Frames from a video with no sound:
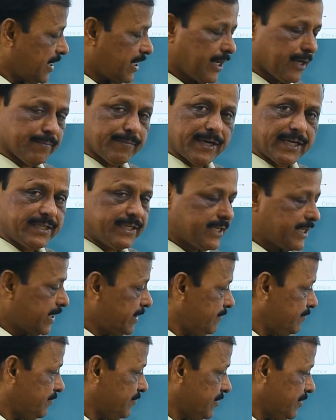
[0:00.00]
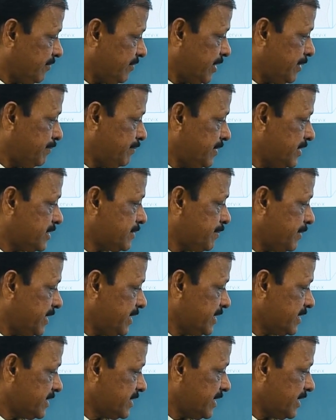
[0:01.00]
And by the time when
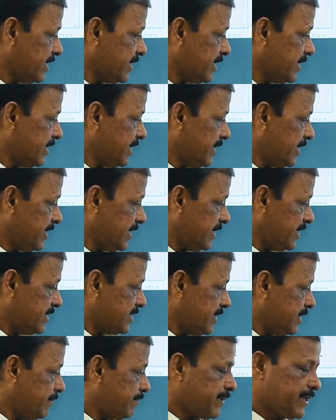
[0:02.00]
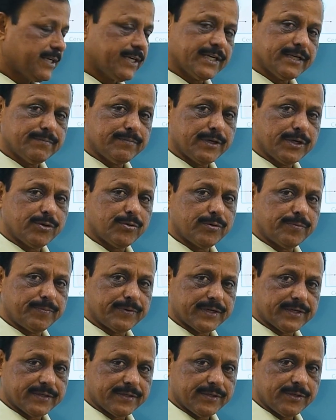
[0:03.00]
breastfeeding is there, this nipple get break
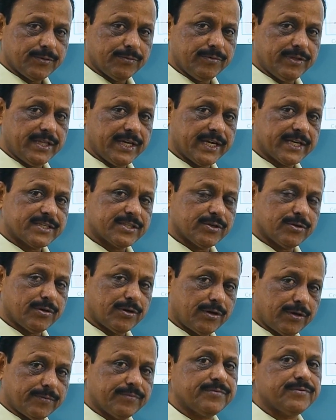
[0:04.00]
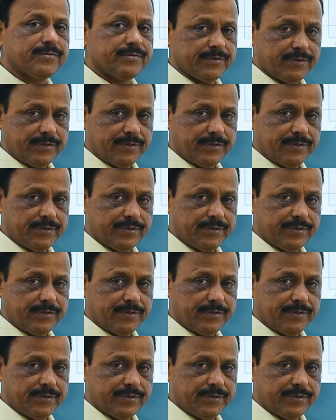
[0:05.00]
open with the action of,